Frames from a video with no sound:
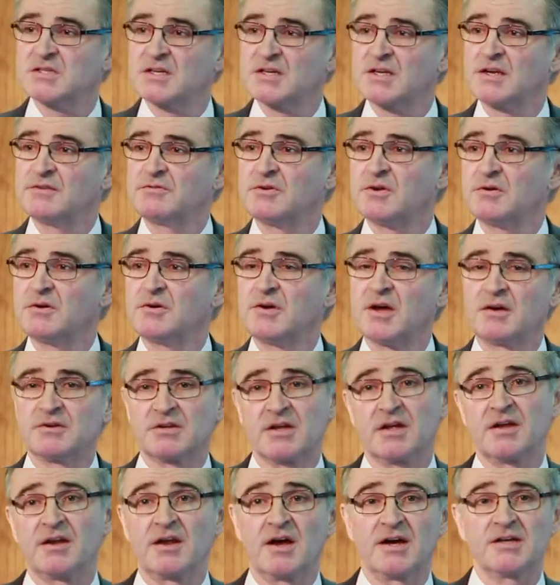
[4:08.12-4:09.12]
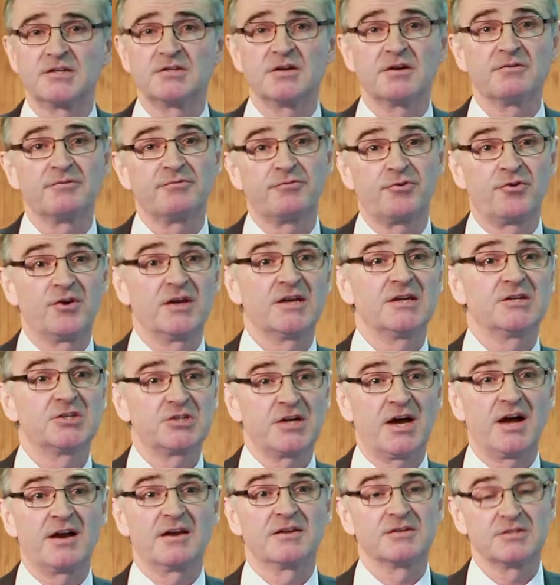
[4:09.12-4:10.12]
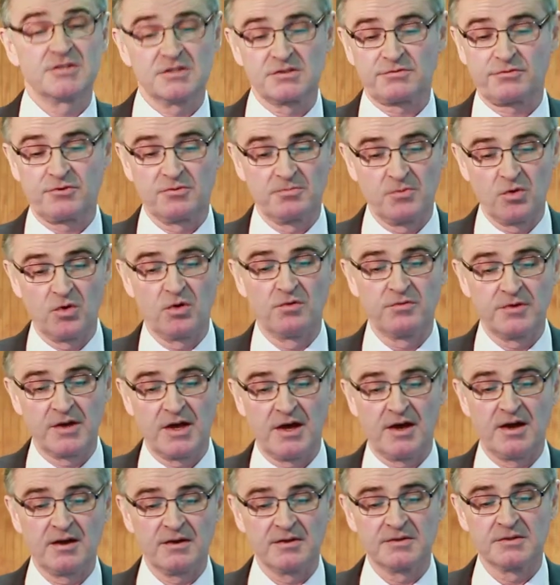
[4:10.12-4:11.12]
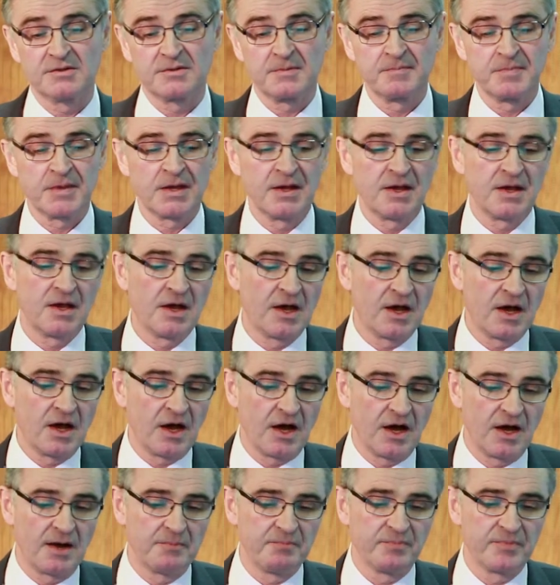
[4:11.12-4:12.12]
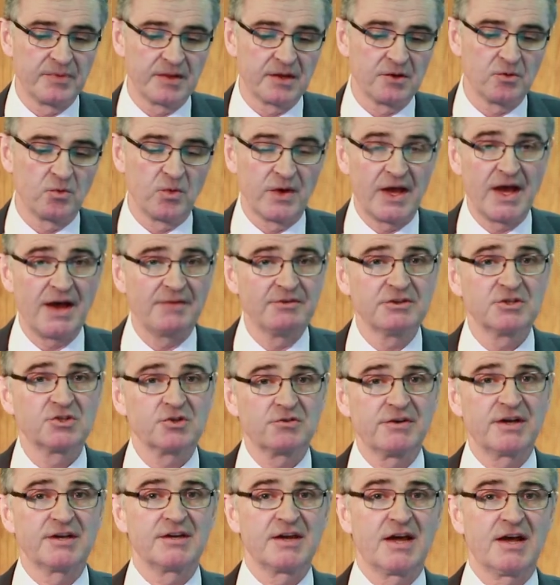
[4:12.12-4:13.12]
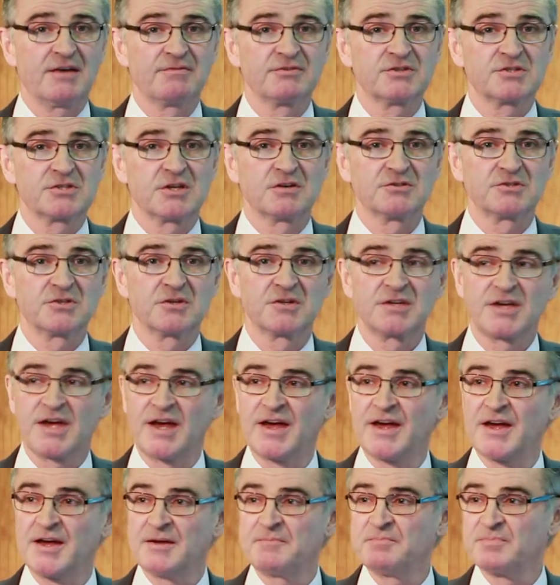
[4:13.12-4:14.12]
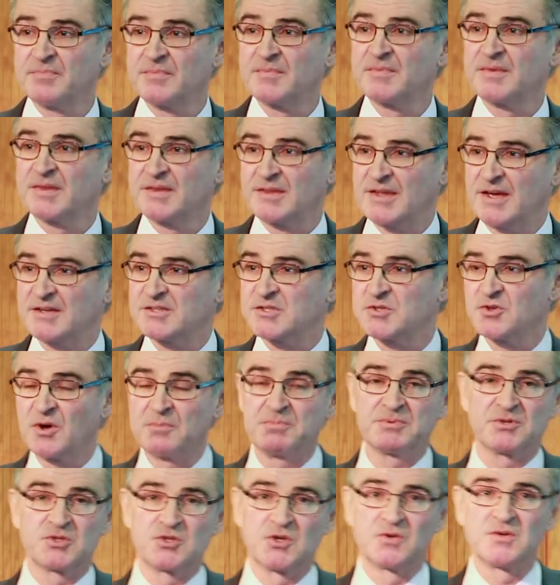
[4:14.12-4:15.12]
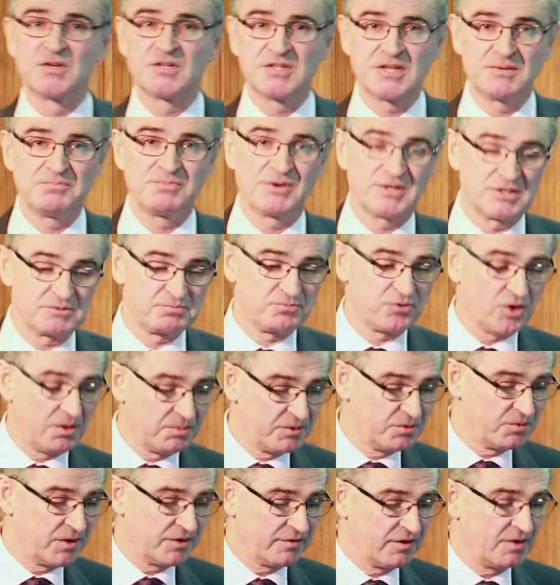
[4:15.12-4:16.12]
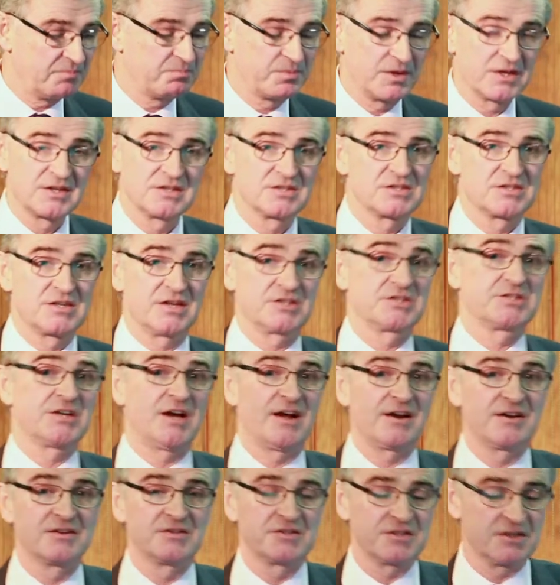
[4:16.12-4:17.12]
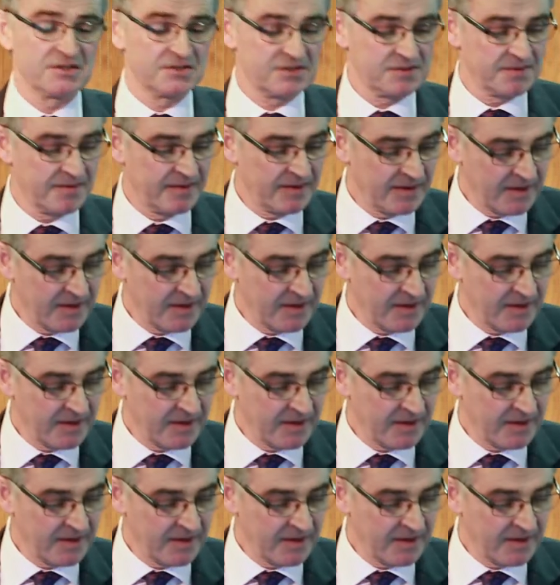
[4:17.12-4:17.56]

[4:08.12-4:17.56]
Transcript: to give you an idea of three challenges from Northern Ireland. We have integrated health and social care. That's an opportunity, but it's probably one of our biggest challenges.